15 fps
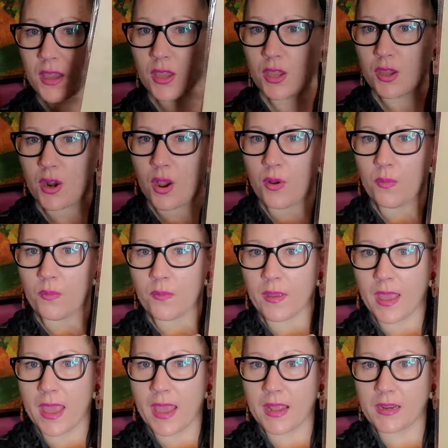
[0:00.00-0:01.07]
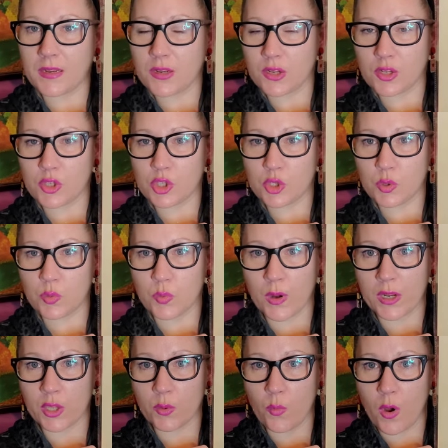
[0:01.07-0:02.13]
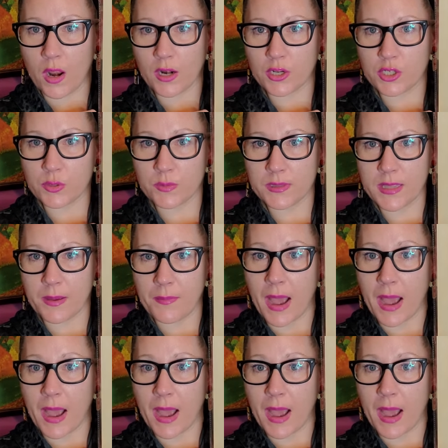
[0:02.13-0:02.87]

you know, and do what you want to do with them.